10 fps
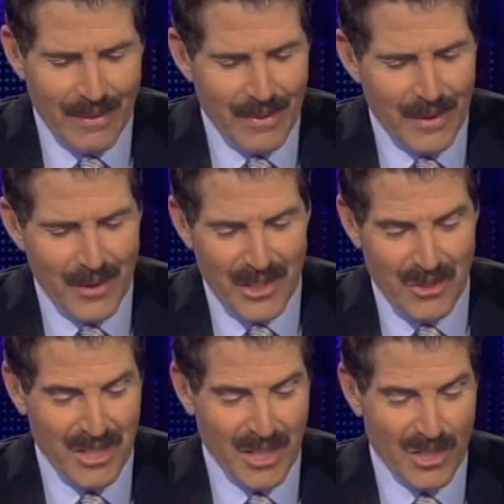And they're
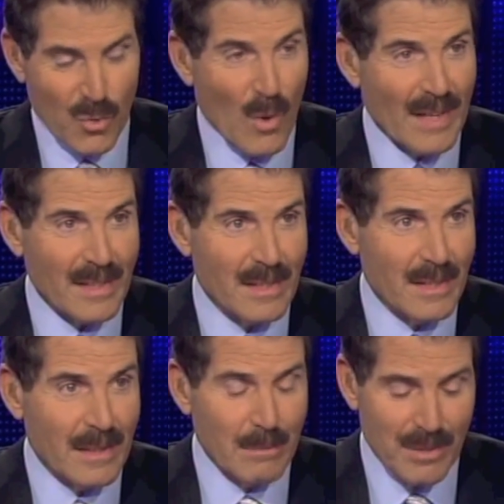using SWAT
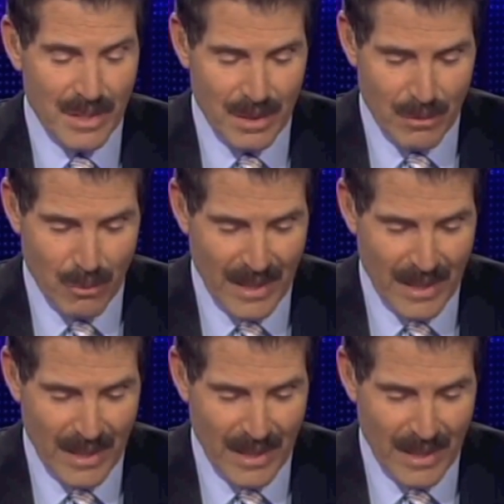teams to